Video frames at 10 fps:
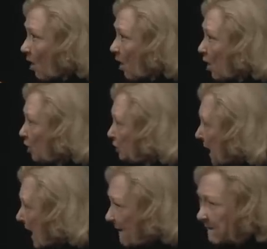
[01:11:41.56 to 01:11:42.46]
He
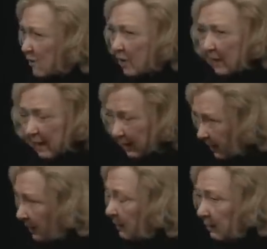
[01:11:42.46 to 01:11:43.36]
was
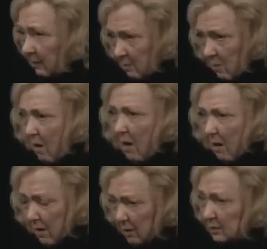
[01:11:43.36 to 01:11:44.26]
watching everything that was
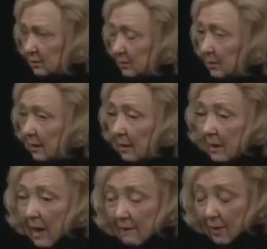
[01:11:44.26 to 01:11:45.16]
happening at the
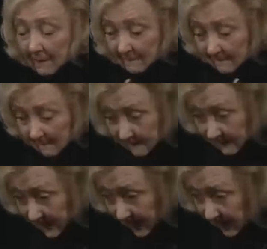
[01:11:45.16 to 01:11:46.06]
time.
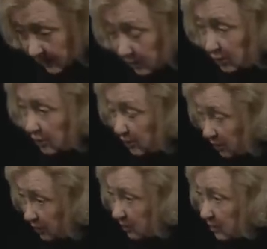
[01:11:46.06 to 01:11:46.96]
And
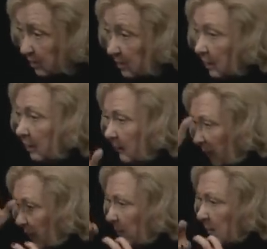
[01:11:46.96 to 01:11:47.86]
once all was said and
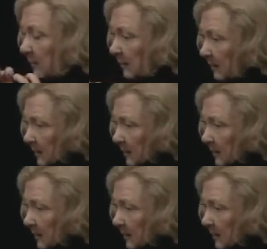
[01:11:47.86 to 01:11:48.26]
done,